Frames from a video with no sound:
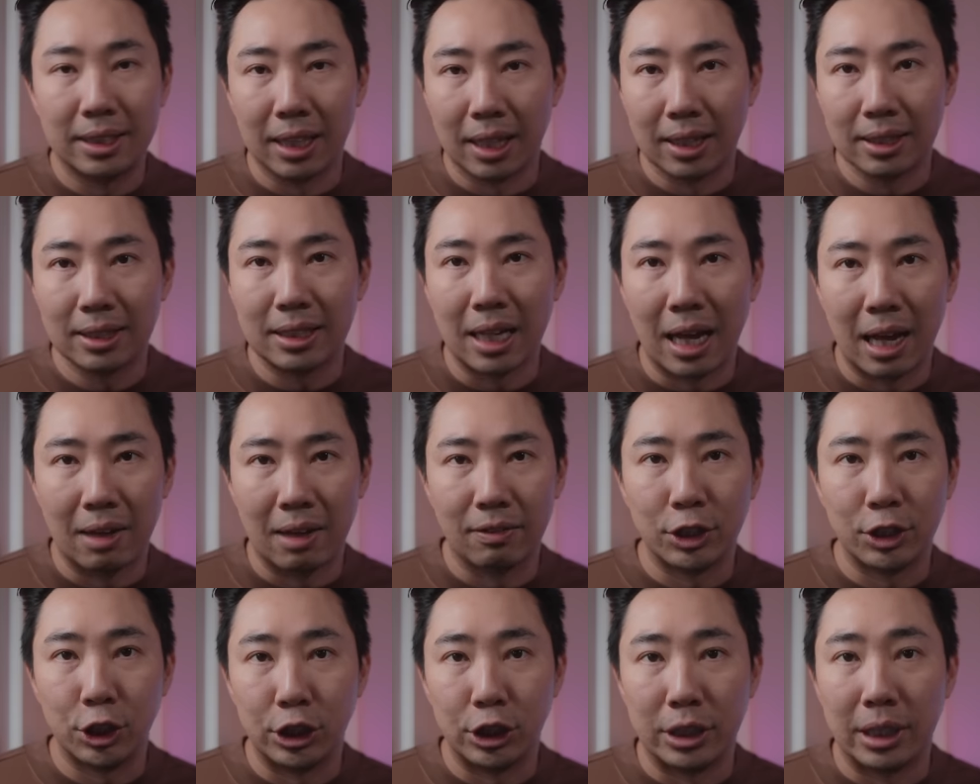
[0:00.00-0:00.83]
does have
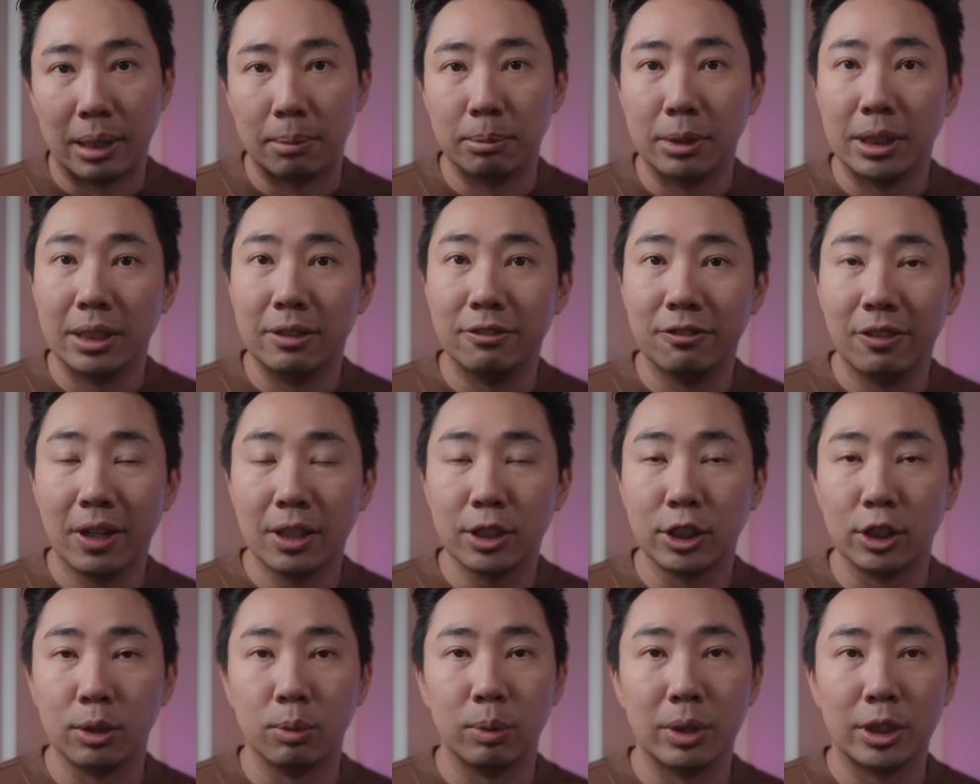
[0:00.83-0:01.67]
a GMT
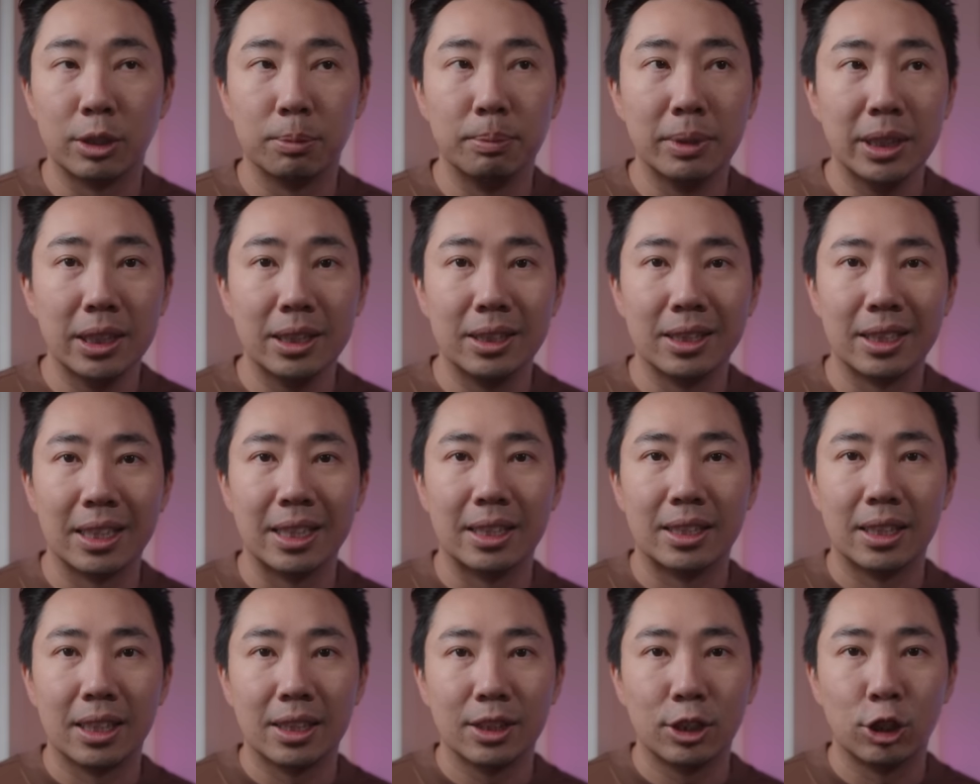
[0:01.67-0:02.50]
function, which means
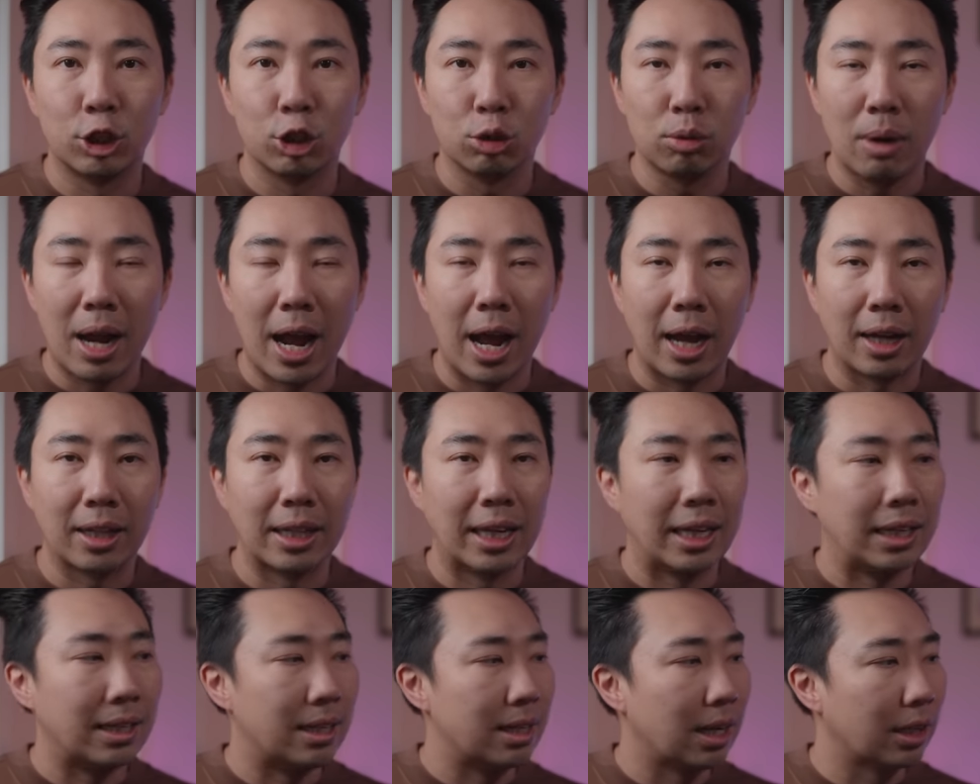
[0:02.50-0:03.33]
it does track
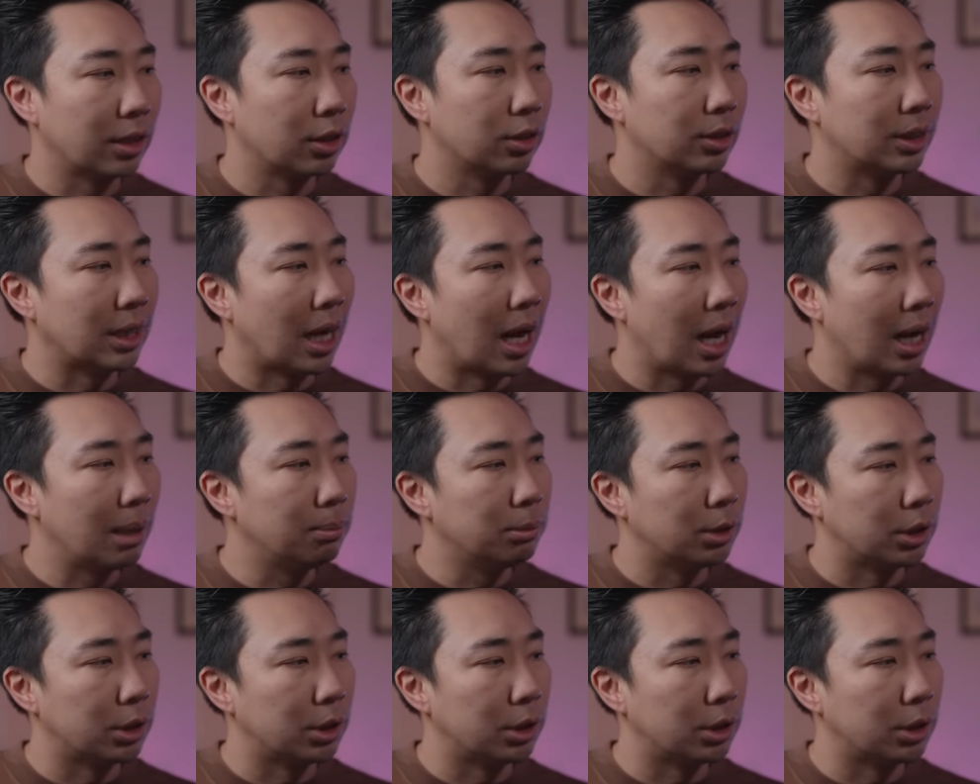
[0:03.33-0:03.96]
another time